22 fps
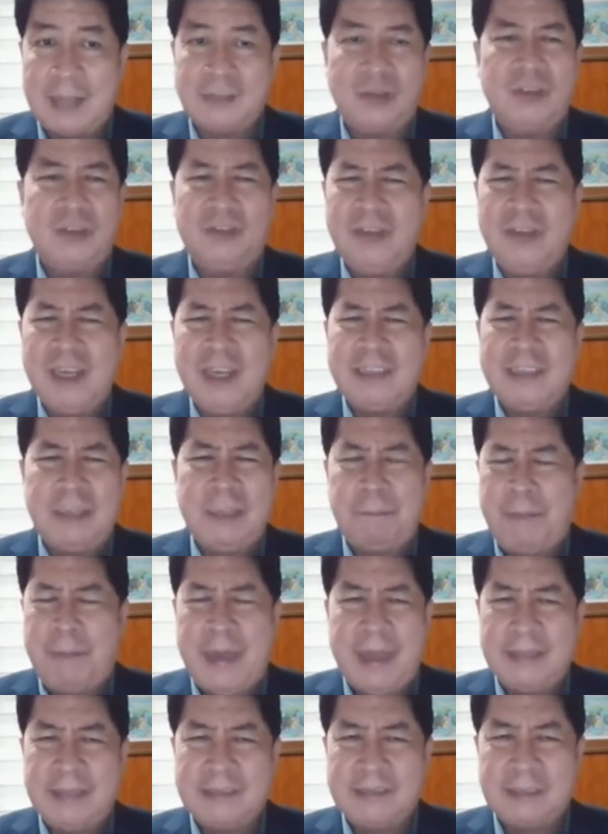So it really
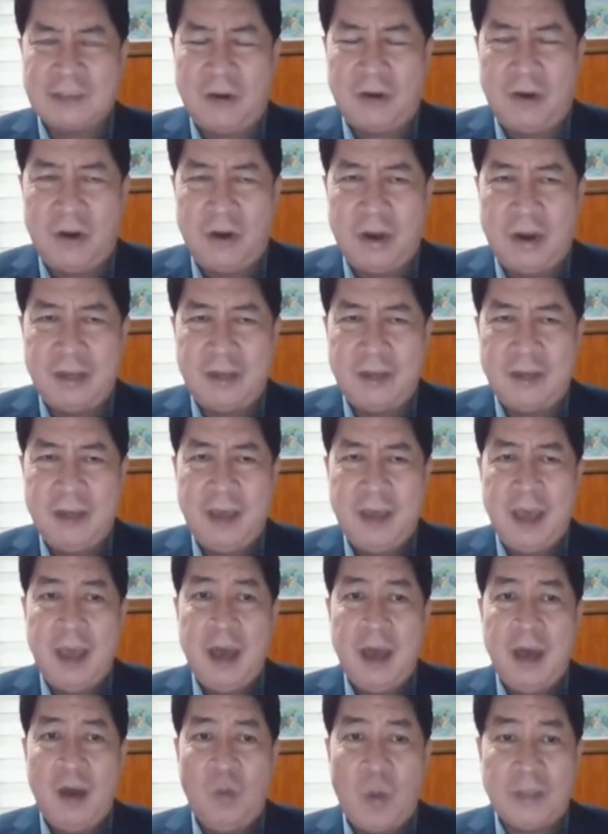depends on
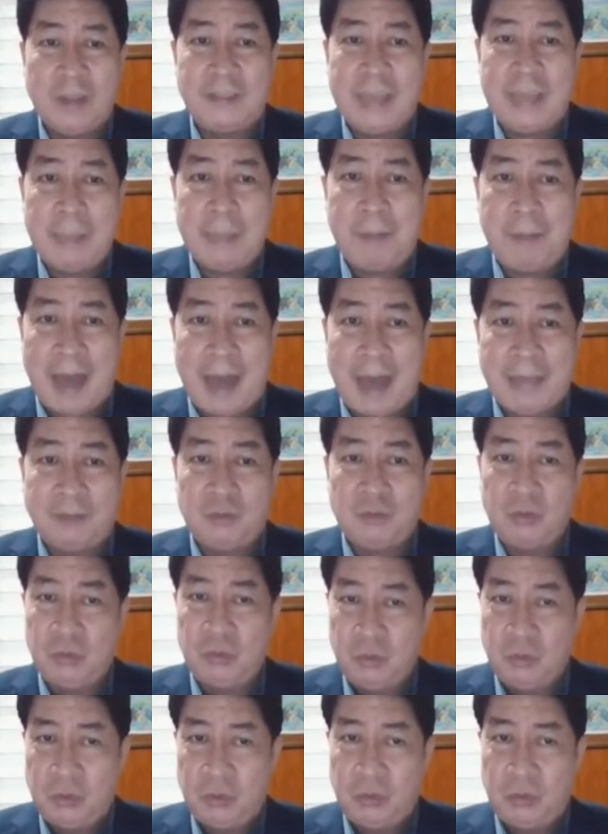what they plan to
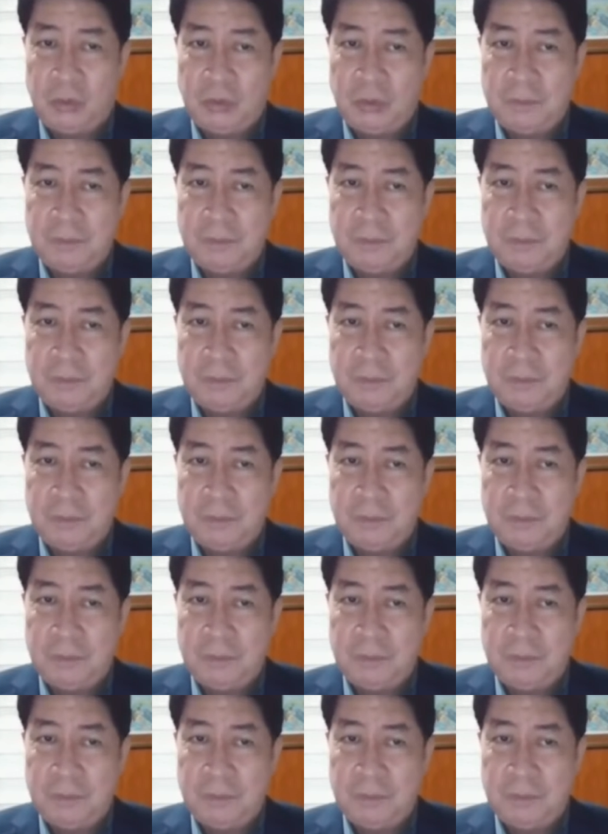do.